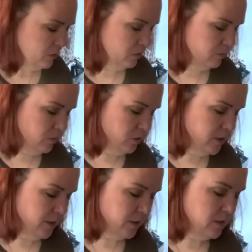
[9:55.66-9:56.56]

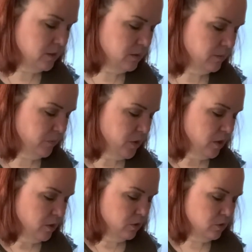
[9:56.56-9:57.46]
tortillas.
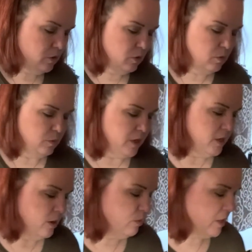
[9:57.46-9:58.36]
So right
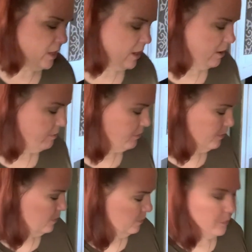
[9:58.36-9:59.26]
now what I have
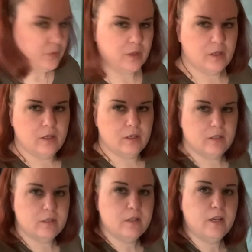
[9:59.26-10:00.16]

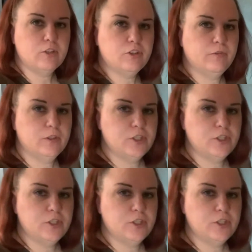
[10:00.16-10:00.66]
is extra virgin